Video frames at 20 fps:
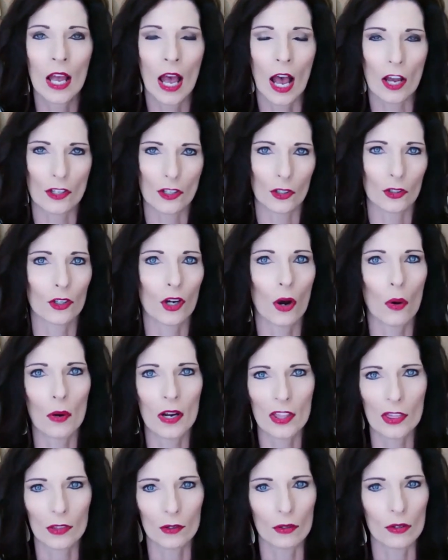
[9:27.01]
as you're
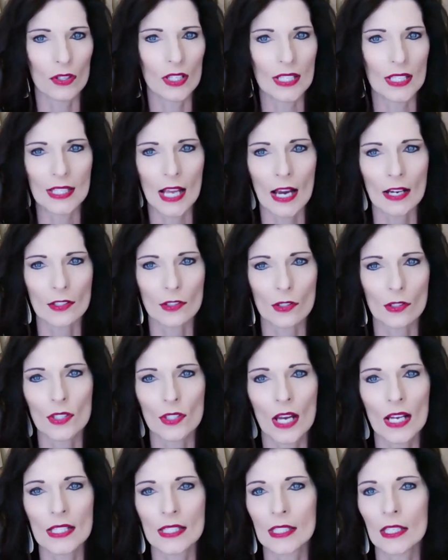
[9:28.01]
going through this
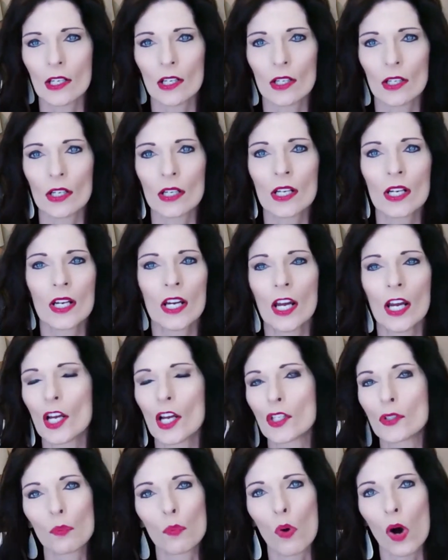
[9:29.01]
exercise here
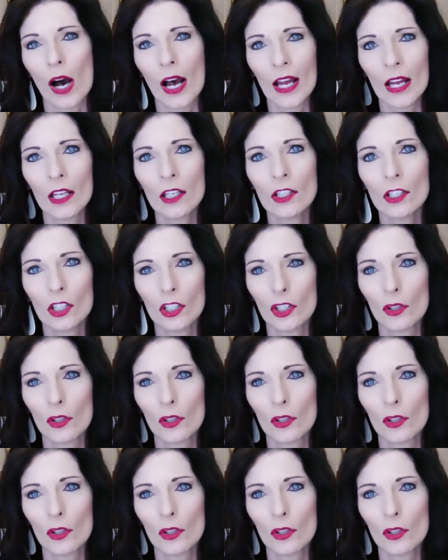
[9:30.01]
is, one,